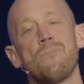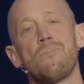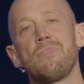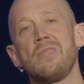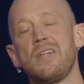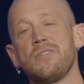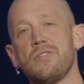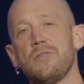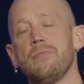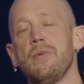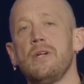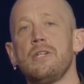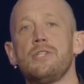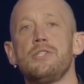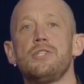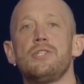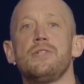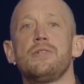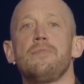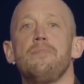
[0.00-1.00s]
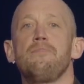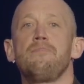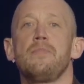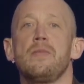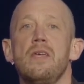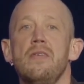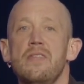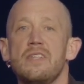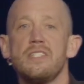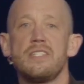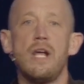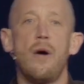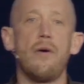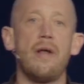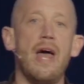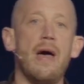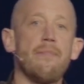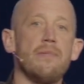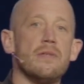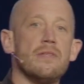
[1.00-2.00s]
Not so much. This is how it
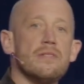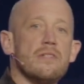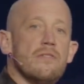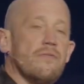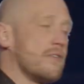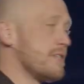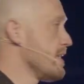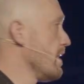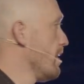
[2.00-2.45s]
happens in verse